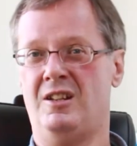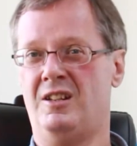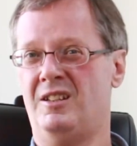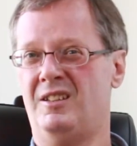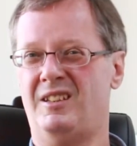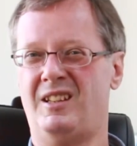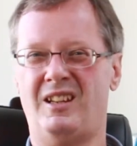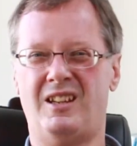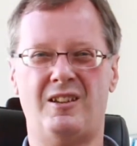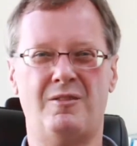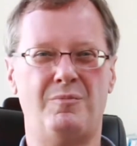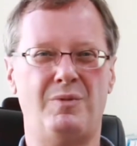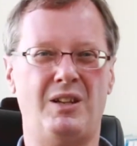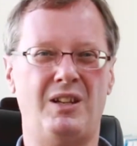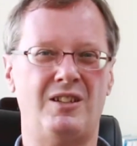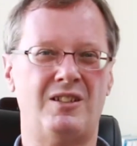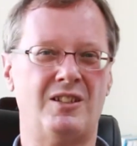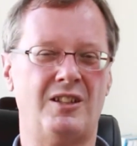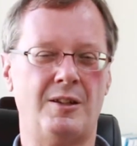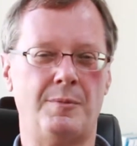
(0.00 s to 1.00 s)
that can be
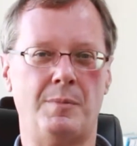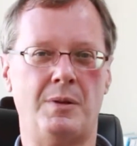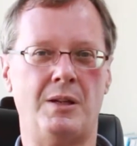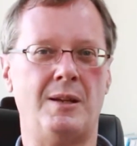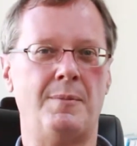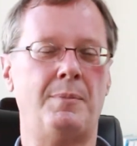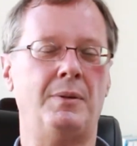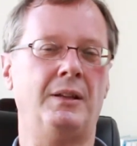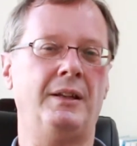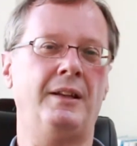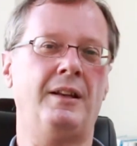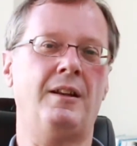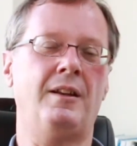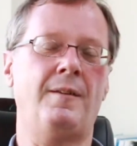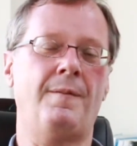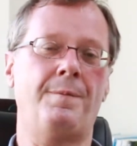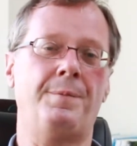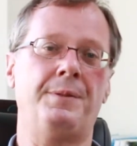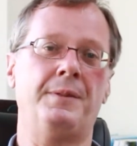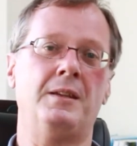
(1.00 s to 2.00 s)
easily manipulated.
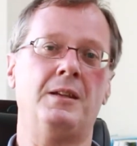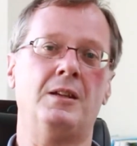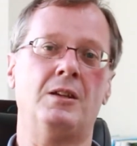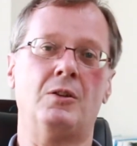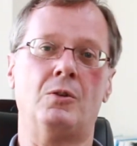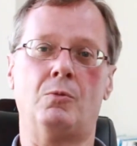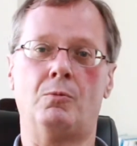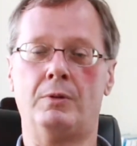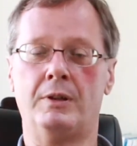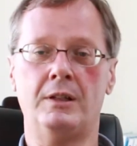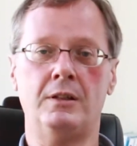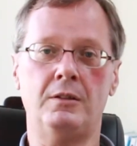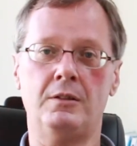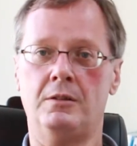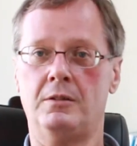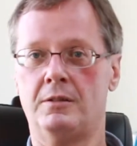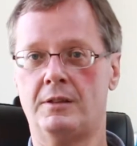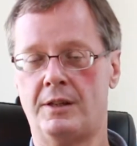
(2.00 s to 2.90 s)
Real